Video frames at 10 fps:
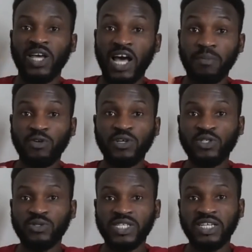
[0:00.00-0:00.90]
I'm going
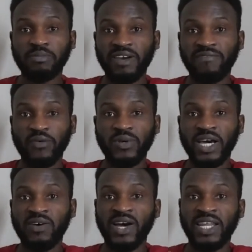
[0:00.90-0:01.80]
to take my phone
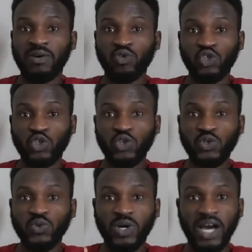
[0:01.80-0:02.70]
now and I will show
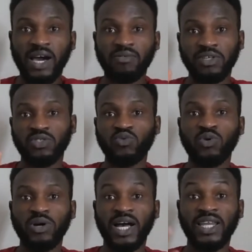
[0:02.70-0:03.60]
you how it
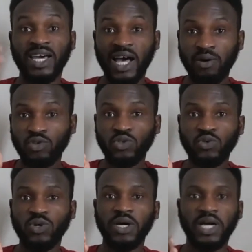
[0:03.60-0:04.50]
works and how
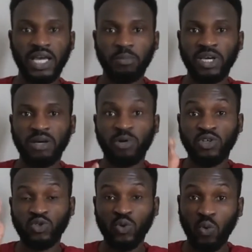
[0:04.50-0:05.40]
you can make money.
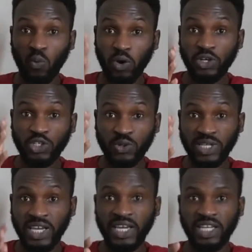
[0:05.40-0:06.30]
So watch to
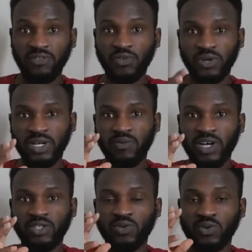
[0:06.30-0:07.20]
the end if you really
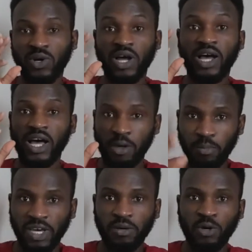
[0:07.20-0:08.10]
want to
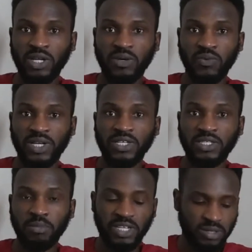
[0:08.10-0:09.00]
make money with
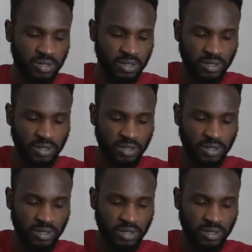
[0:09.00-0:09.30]
this method.